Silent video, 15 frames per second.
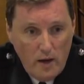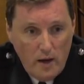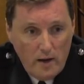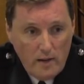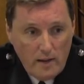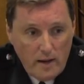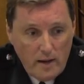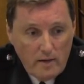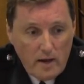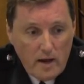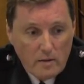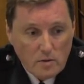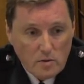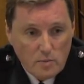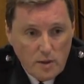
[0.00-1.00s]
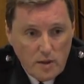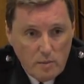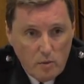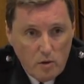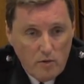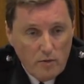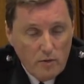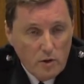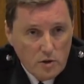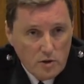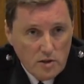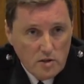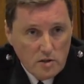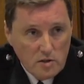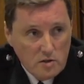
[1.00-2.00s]
and then that was my first
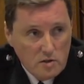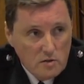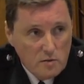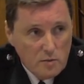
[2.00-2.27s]
instance of